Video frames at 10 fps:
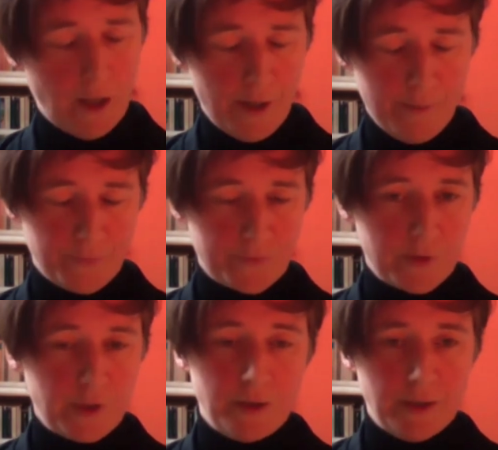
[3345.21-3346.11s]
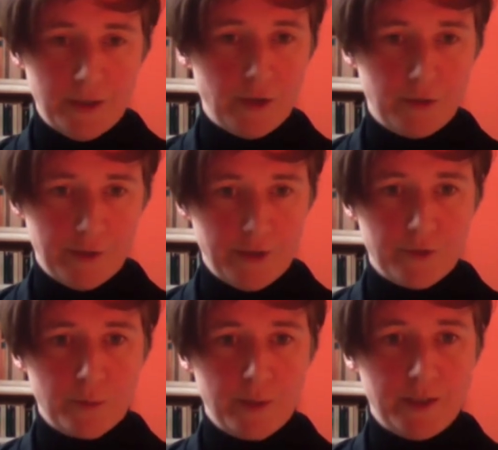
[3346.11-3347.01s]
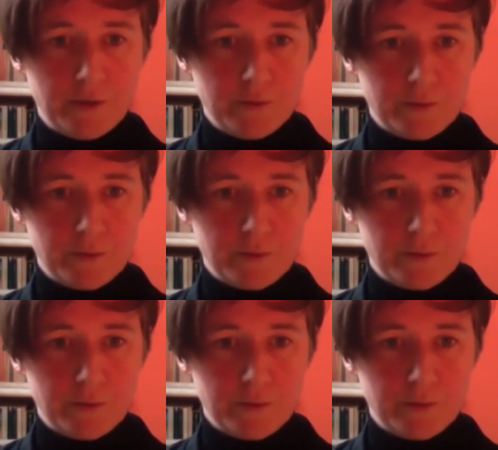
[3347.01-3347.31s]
in another way